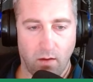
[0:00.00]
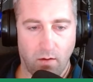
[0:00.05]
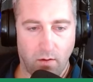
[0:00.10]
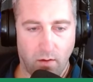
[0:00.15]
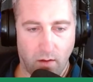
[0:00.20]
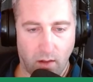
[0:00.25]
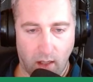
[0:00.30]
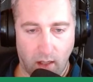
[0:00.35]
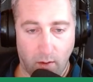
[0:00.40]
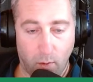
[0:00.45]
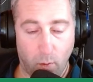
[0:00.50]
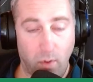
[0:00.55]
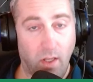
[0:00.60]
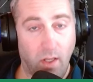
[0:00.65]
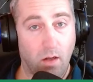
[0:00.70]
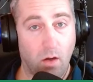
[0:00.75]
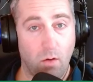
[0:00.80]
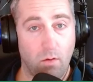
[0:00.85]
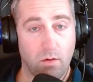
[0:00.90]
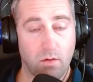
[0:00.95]
We are
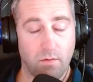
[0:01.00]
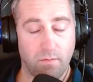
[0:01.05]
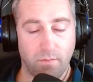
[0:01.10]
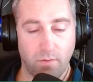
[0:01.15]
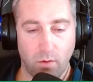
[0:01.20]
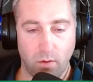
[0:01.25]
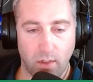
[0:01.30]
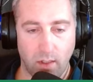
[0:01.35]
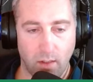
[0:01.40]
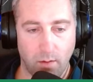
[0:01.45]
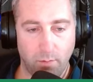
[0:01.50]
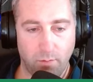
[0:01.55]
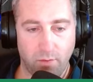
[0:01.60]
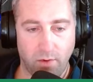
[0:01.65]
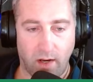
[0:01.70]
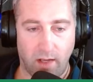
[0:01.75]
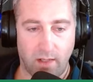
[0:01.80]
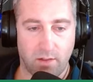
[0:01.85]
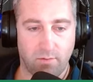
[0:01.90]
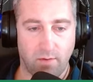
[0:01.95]
going to fill in a
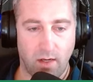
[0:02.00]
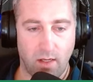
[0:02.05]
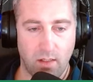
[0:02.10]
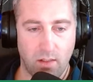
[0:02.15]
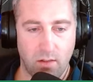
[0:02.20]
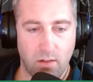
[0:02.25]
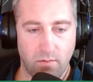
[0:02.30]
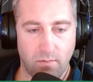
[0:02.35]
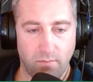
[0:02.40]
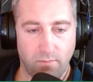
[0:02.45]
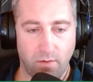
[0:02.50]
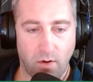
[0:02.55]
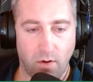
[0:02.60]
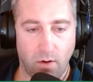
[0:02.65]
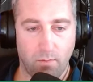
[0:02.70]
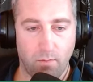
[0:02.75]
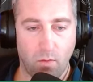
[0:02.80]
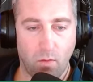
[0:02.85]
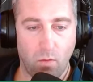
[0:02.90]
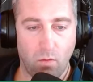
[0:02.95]
price range
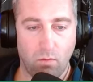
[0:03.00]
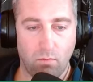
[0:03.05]
from,